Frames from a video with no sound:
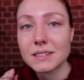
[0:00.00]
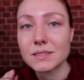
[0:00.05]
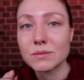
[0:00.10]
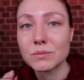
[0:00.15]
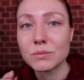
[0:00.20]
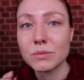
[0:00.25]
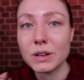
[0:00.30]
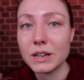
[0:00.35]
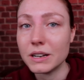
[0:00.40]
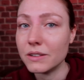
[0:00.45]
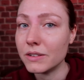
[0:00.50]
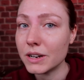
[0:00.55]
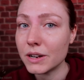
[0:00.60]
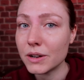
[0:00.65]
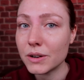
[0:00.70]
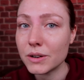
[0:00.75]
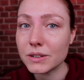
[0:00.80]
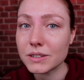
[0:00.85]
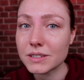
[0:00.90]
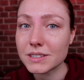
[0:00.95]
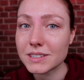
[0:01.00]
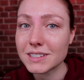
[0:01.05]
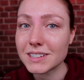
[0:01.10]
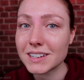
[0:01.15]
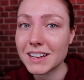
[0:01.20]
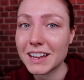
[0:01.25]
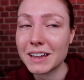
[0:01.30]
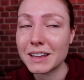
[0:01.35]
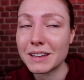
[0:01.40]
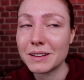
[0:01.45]
it's really hot
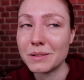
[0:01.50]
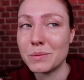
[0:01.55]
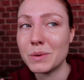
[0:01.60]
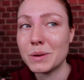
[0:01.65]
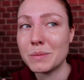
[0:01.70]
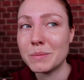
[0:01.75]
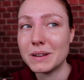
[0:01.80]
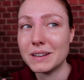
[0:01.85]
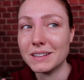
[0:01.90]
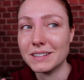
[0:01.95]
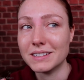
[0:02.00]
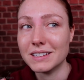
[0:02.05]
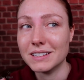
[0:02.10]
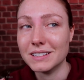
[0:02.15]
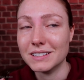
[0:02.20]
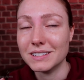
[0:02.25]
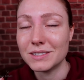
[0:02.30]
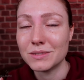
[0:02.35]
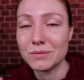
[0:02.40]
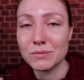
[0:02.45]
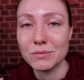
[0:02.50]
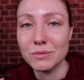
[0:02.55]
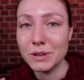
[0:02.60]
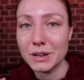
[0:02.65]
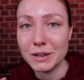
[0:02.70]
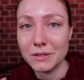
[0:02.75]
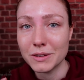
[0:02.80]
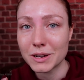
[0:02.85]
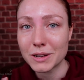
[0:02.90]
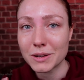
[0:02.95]
and 1 minute it's
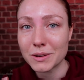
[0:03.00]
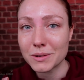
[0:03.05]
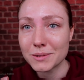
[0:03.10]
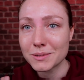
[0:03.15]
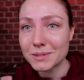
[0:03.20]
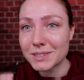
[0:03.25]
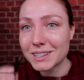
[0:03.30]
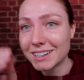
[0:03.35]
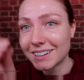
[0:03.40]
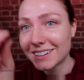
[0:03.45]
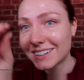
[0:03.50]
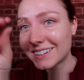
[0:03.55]
really cold,